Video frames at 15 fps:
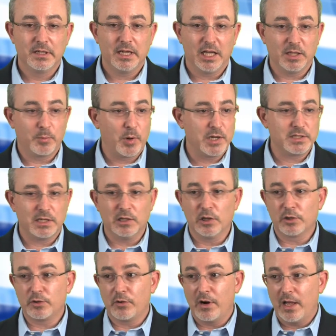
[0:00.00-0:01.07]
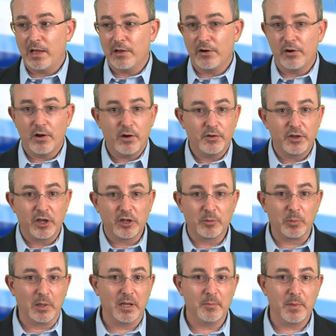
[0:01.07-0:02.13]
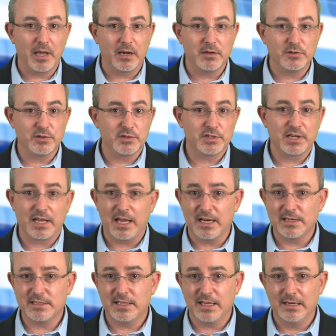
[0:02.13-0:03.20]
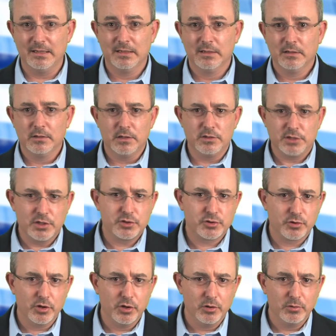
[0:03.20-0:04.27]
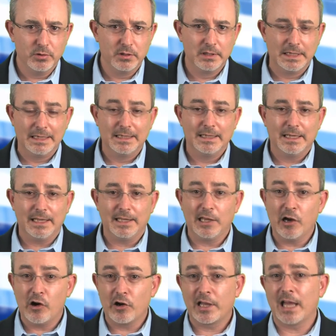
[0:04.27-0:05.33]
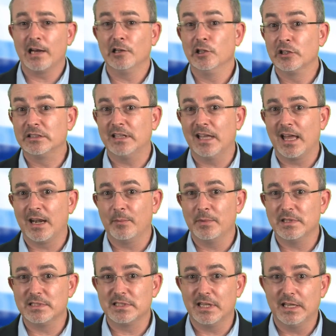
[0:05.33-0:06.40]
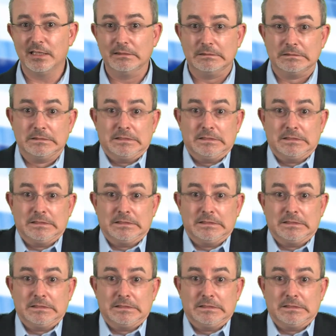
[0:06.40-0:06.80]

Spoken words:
And the president looked around at all the other plant managers and kind of said, is this true? And they all kind of looked at him and said,